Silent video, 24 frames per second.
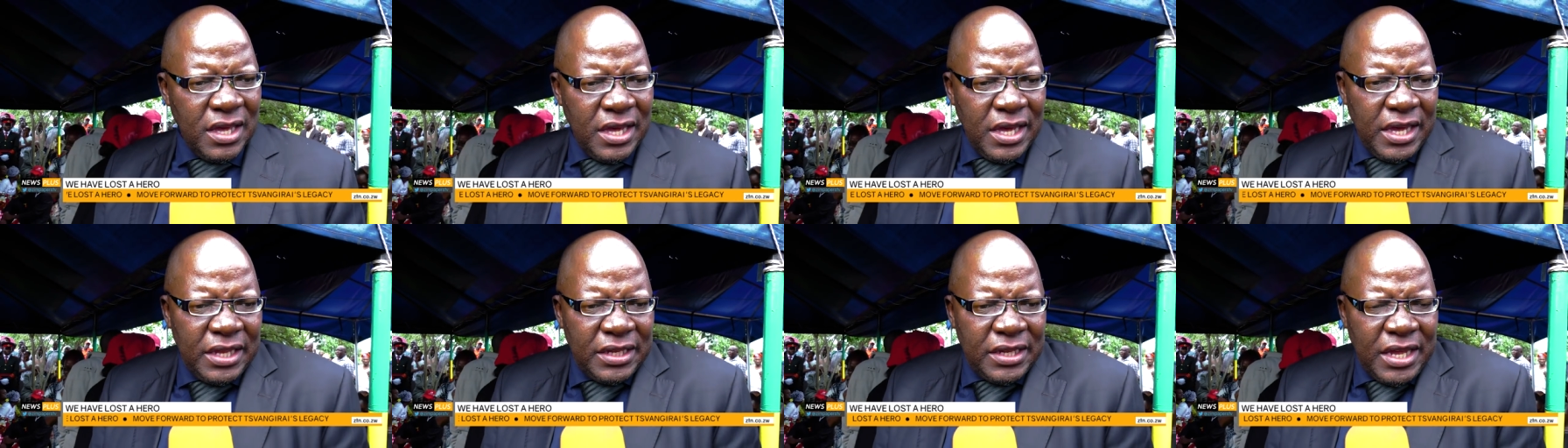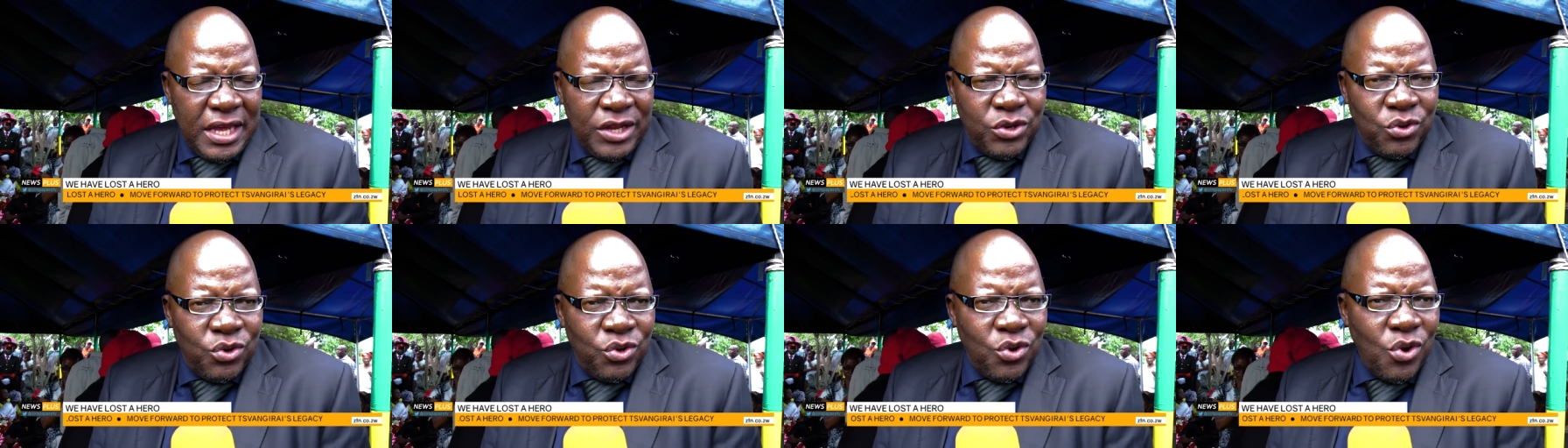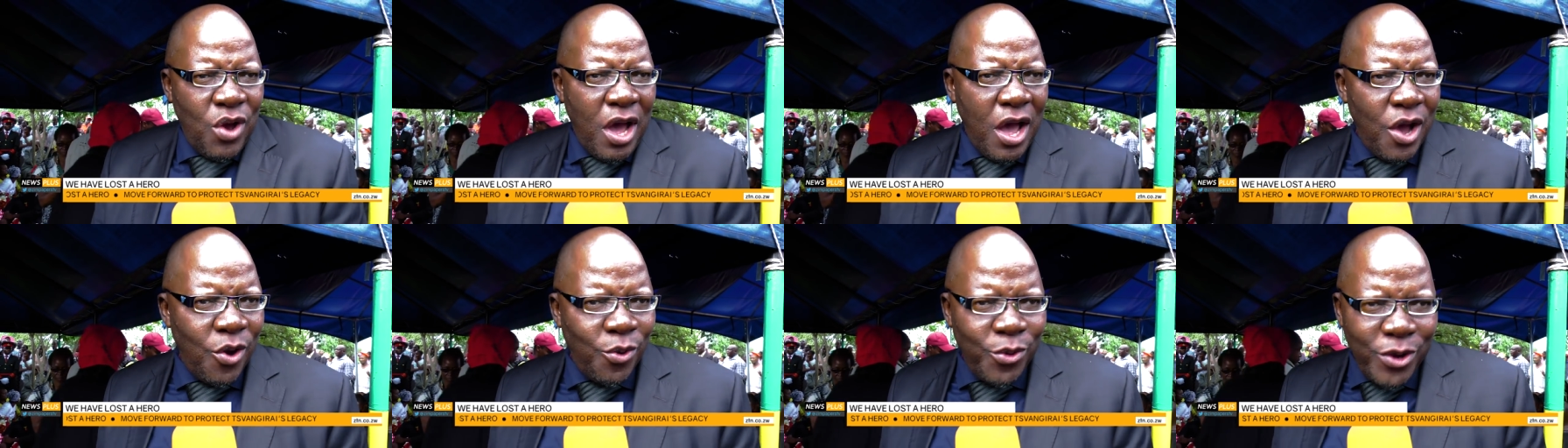And I don't know
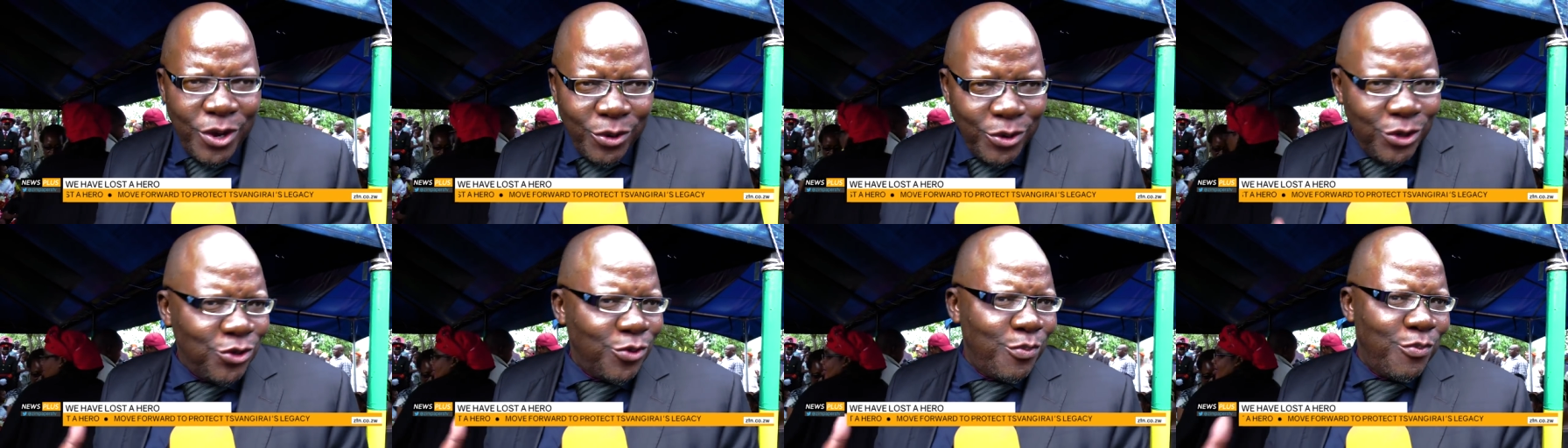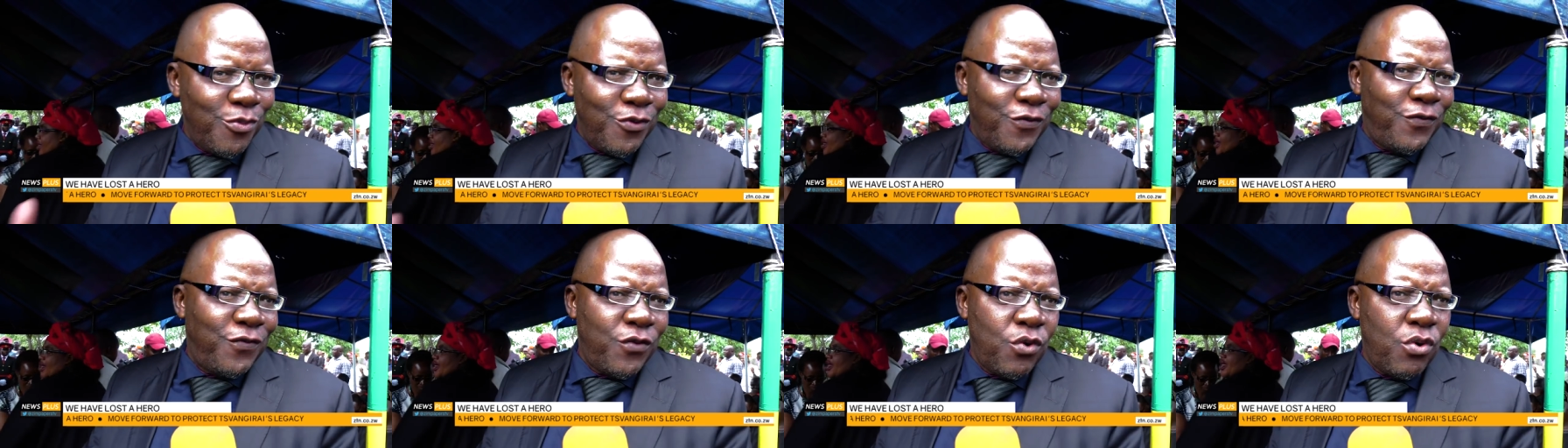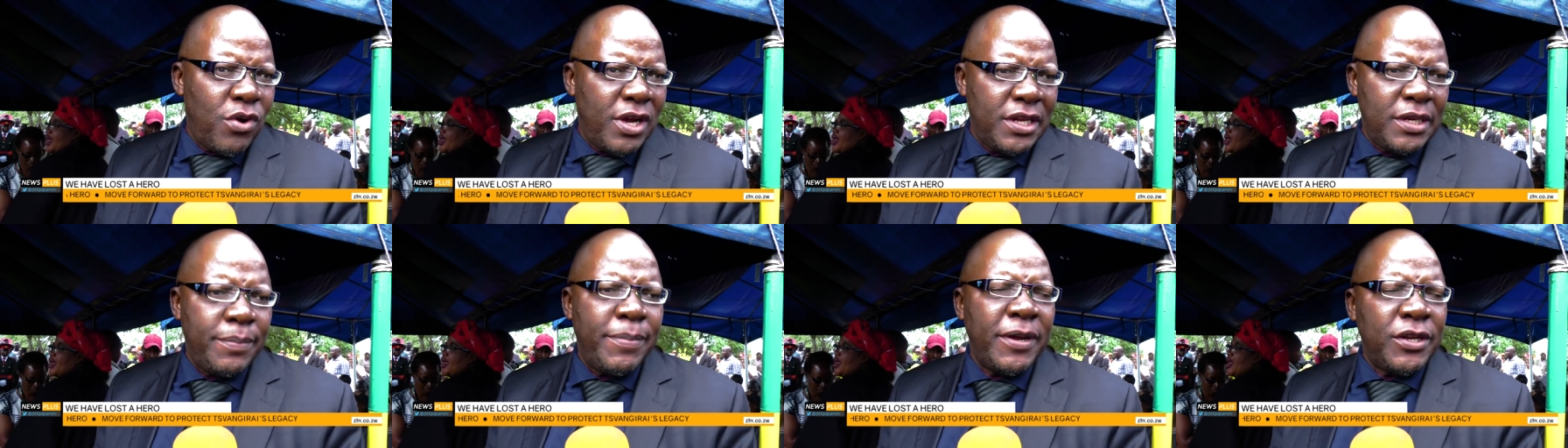how we're going to move forward,